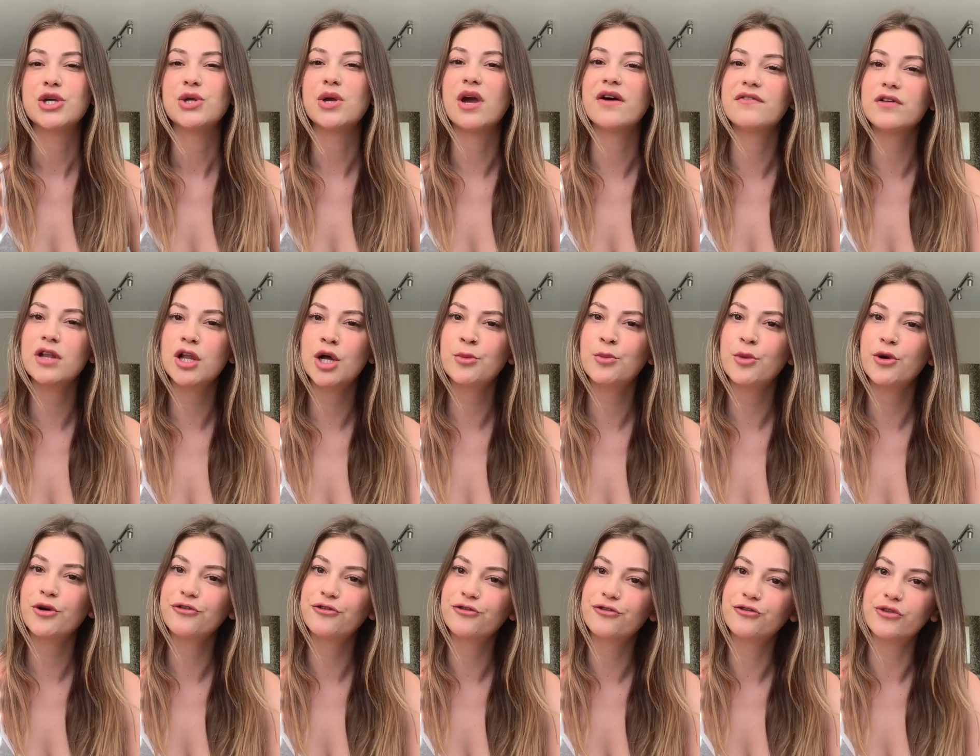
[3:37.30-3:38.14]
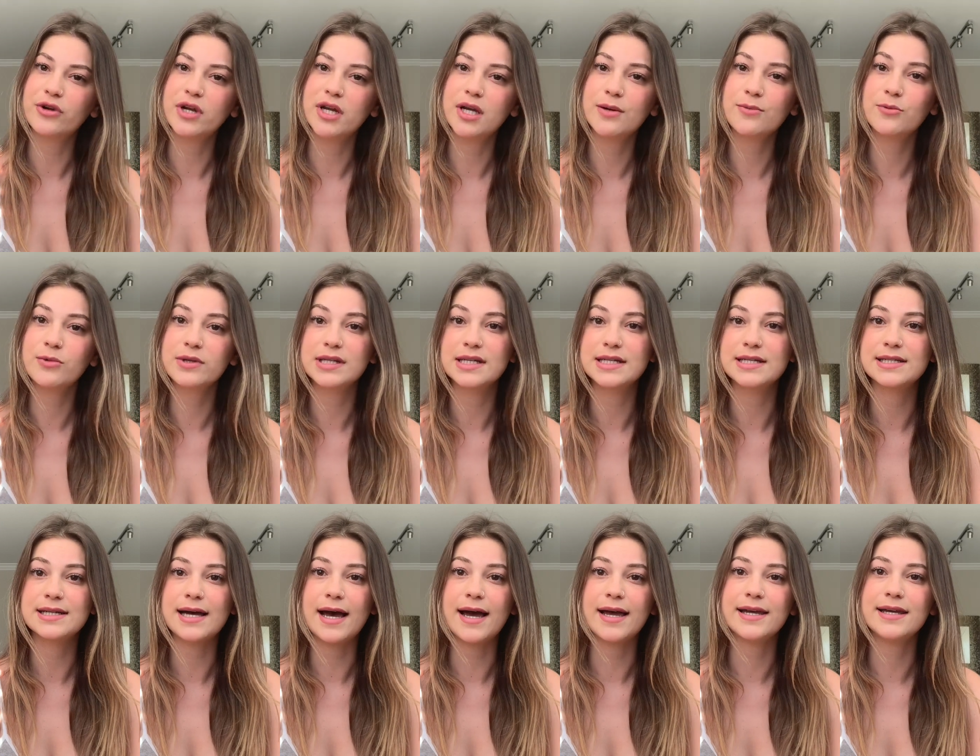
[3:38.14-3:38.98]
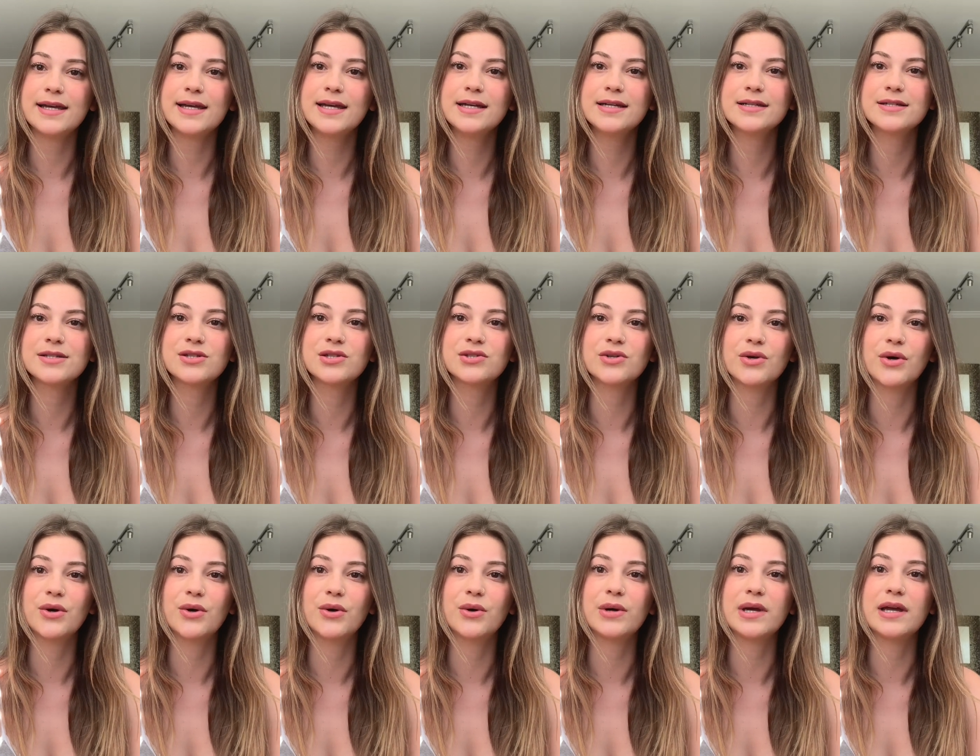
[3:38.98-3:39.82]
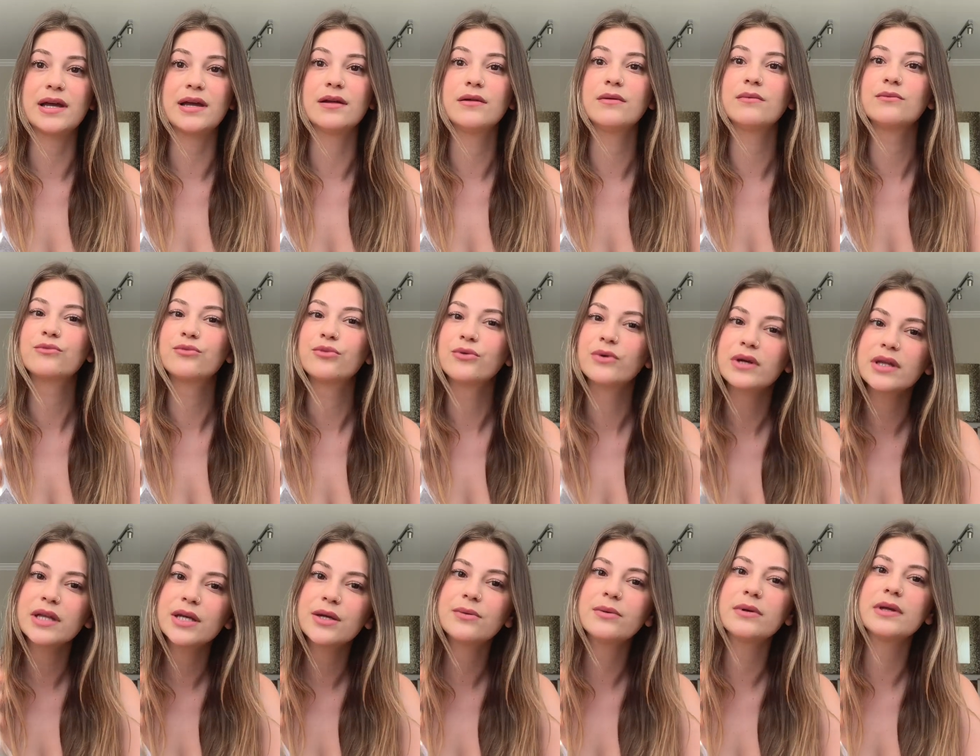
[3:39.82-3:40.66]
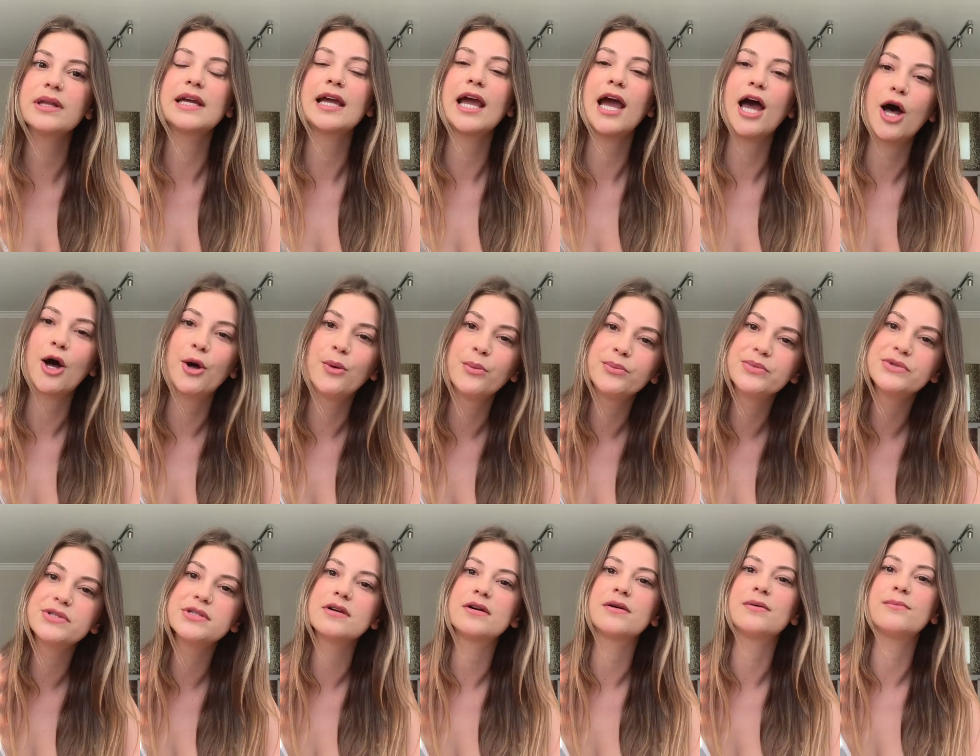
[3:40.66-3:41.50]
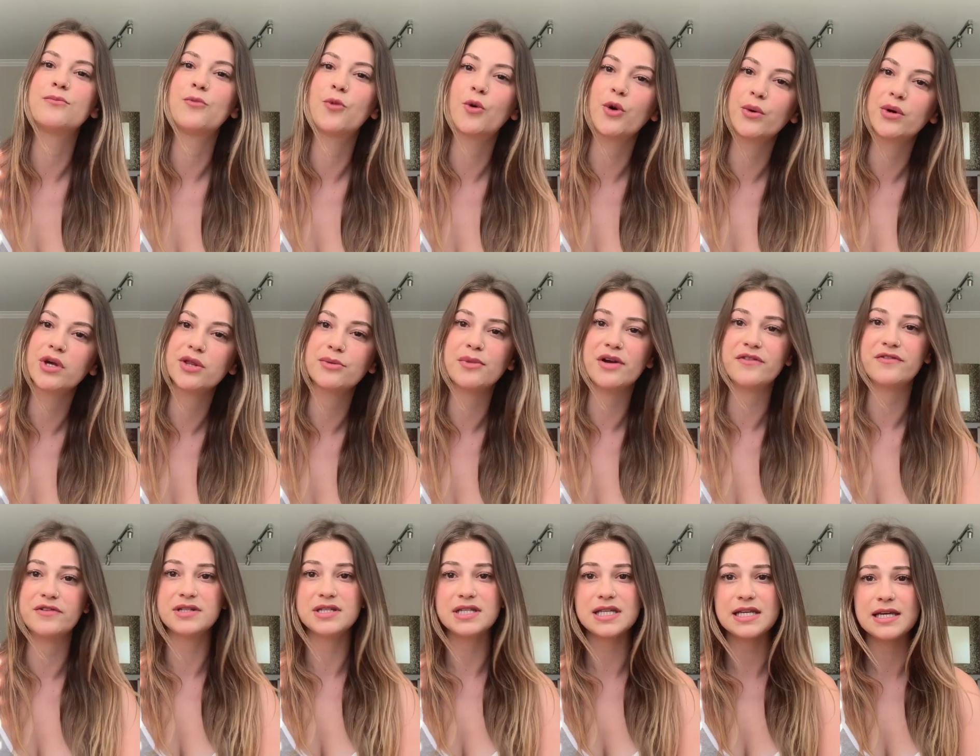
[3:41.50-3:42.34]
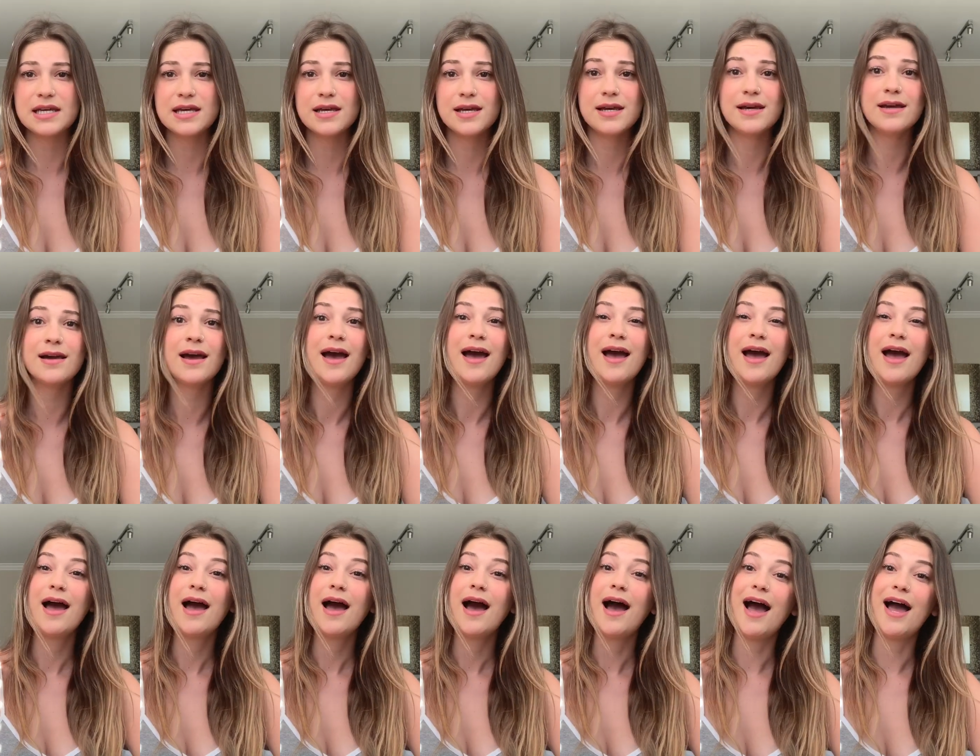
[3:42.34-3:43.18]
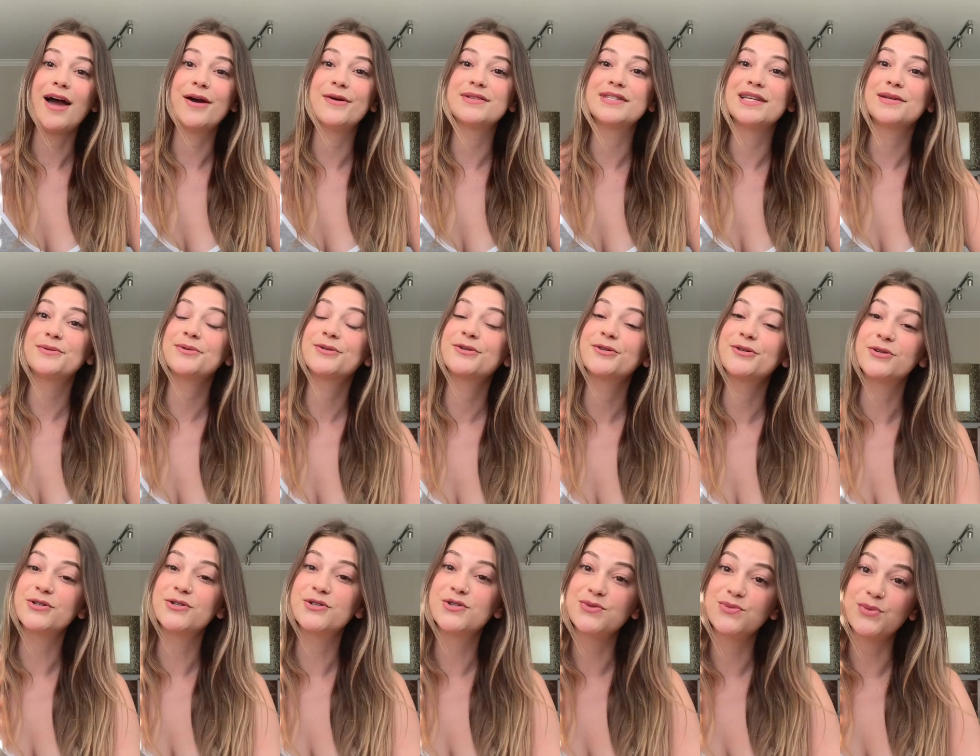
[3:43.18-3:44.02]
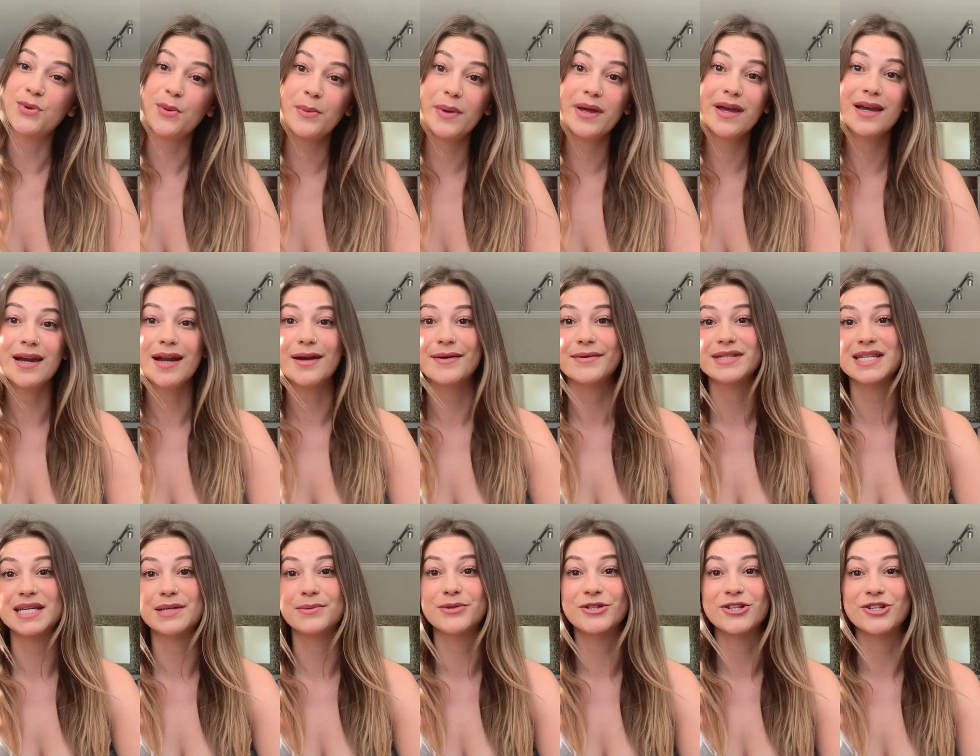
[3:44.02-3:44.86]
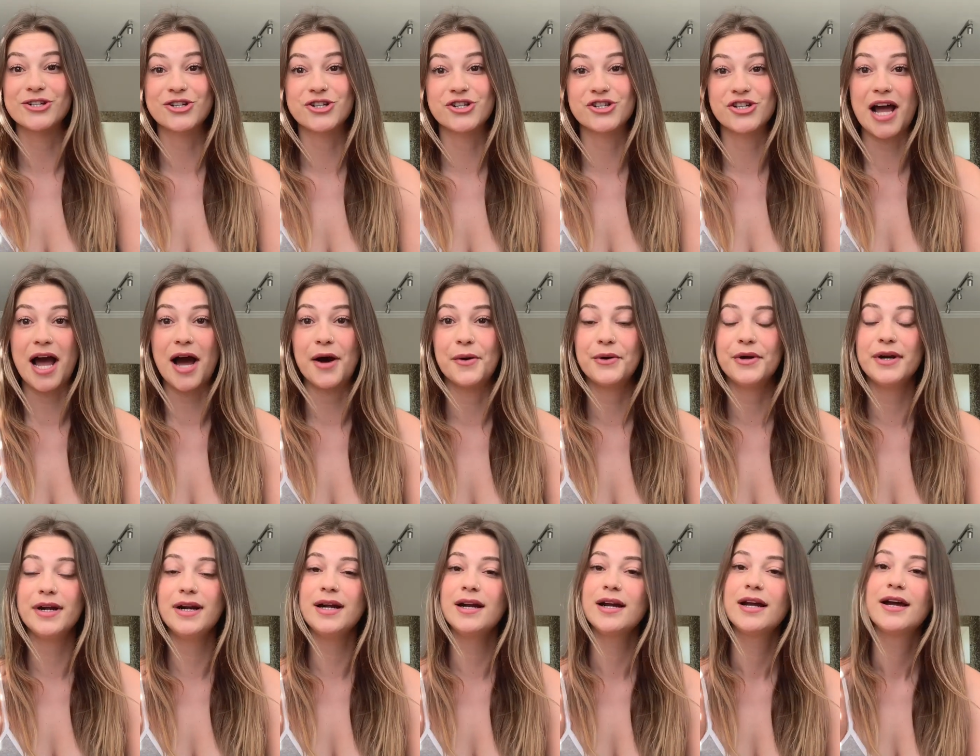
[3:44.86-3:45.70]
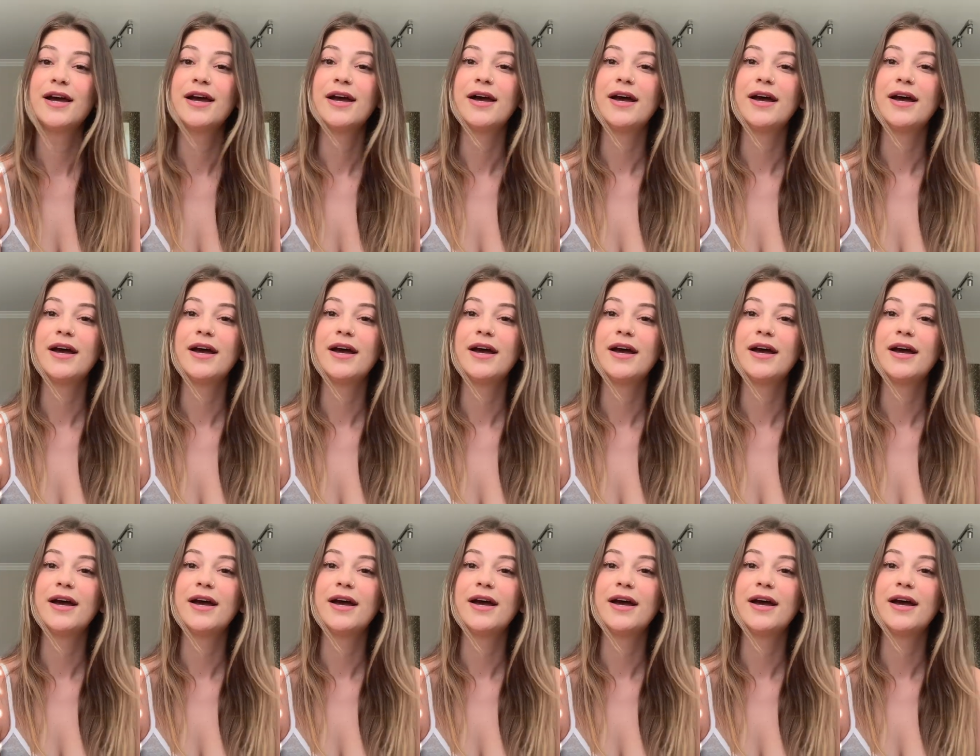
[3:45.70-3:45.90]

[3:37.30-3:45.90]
You have a lot more freedom with the diet, so it really helped more with my fatigue. I was able to go swimming, and I was able to shower.